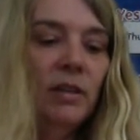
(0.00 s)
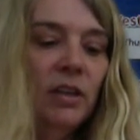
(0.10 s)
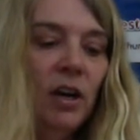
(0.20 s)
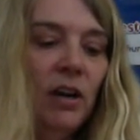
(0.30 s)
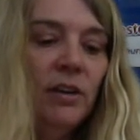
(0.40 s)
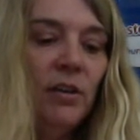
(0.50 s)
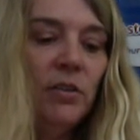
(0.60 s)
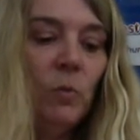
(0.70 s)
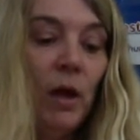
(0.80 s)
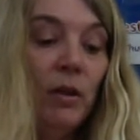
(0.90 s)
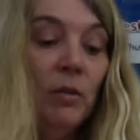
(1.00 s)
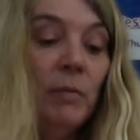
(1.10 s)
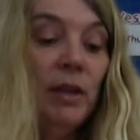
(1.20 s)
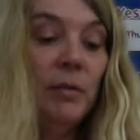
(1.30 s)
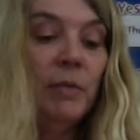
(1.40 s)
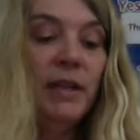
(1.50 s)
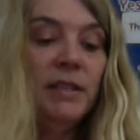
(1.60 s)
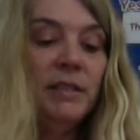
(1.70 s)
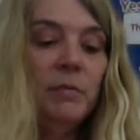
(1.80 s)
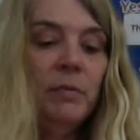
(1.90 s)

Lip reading: Gardeners welcome millipedes